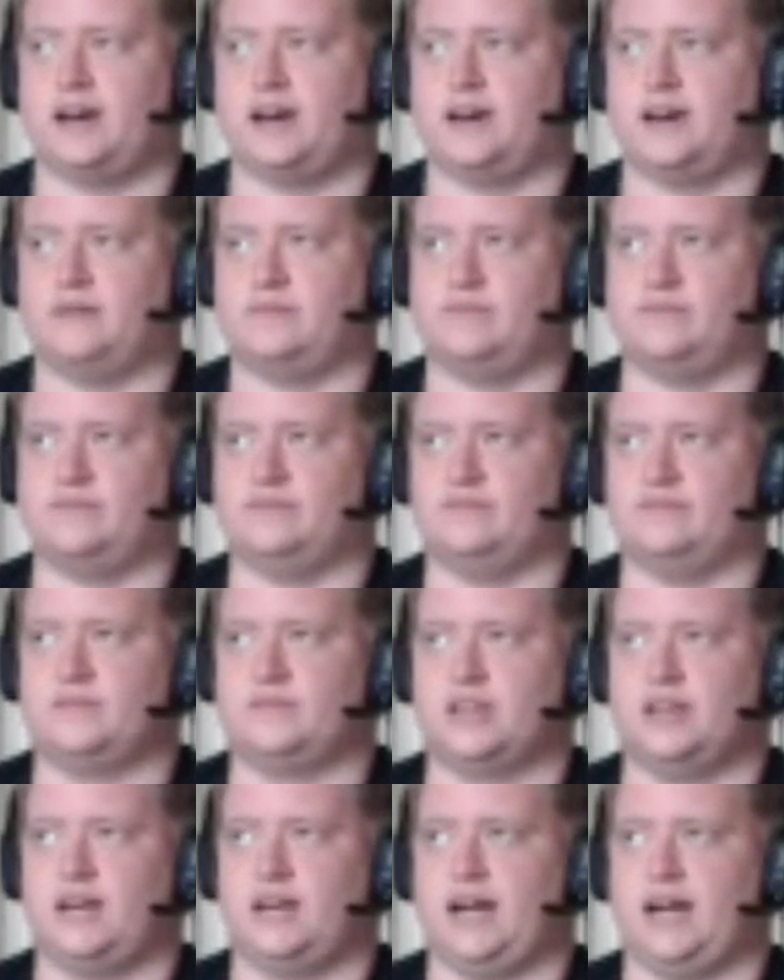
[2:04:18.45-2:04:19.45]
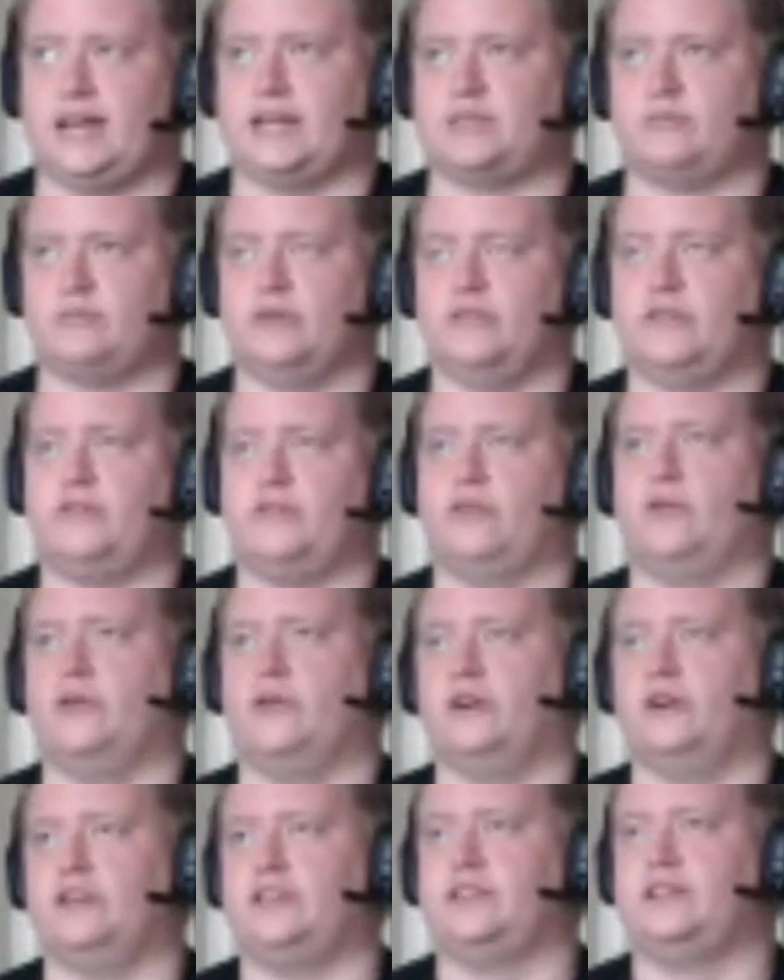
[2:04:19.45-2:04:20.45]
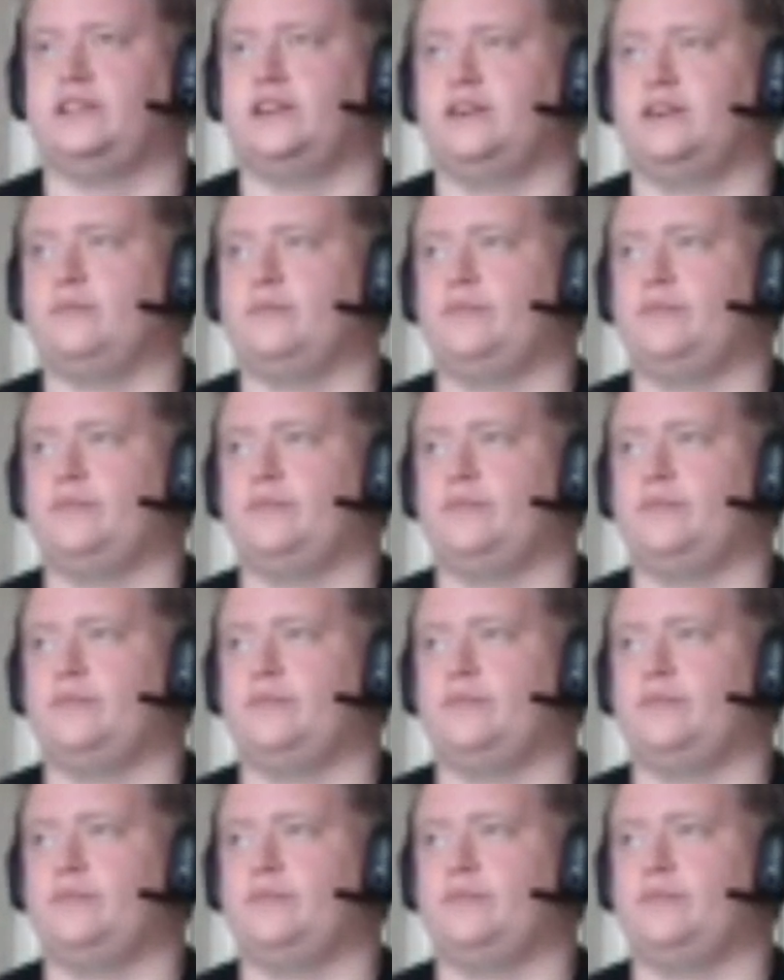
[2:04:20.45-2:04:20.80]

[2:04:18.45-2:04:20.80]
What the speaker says: I guess, moving forward,